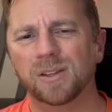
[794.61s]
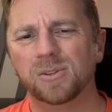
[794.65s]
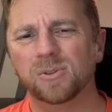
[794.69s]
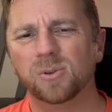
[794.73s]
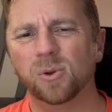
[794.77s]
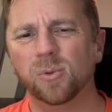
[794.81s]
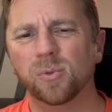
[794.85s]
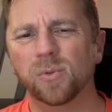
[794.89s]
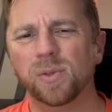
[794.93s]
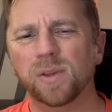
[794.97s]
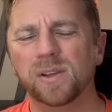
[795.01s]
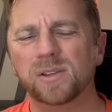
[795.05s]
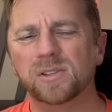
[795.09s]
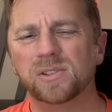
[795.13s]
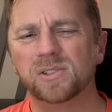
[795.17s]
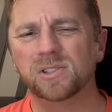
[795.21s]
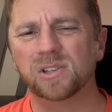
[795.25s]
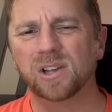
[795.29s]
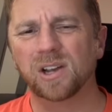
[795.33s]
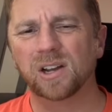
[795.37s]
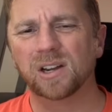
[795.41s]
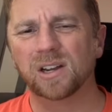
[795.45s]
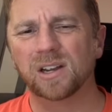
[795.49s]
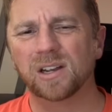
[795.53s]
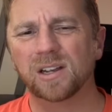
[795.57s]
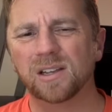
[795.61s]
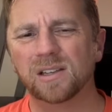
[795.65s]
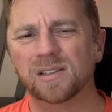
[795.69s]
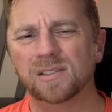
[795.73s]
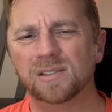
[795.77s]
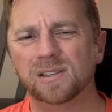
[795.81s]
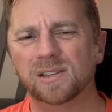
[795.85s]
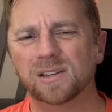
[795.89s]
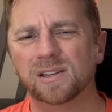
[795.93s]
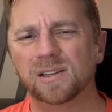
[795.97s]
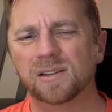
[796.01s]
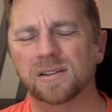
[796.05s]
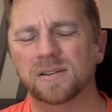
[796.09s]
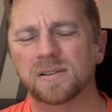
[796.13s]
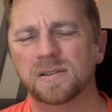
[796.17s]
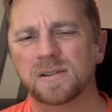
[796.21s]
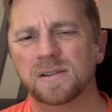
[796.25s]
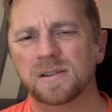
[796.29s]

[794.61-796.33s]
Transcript: don't think Saga is a